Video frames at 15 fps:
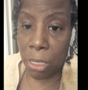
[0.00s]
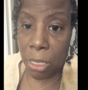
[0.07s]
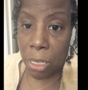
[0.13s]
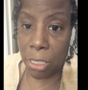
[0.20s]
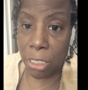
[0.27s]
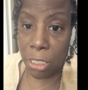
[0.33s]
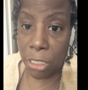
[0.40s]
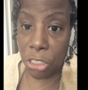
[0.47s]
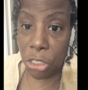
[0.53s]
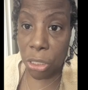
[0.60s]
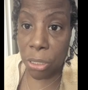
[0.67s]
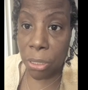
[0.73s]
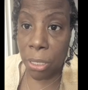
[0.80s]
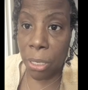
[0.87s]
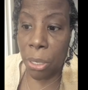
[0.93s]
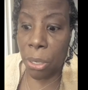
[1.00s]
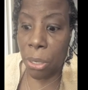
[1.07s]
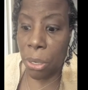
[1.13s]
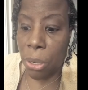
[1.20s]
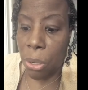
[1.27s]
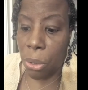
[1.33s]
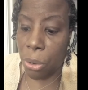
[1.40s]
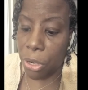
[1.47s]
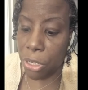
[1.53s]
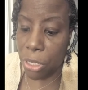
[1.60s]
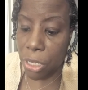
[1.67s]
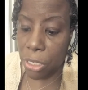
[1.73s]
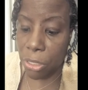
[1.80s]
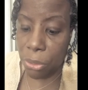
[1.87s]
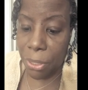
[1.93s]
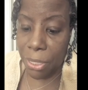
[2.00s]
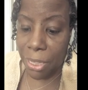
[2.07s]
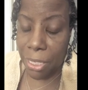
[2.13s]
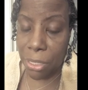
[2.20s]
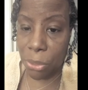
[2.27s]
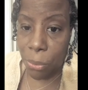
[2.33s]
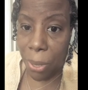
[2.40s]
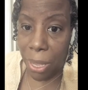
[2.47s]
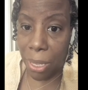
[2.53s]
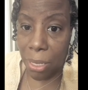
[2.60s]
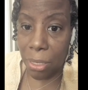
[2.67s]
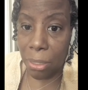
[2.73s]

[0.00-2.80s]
a Ninja, or you can do it this way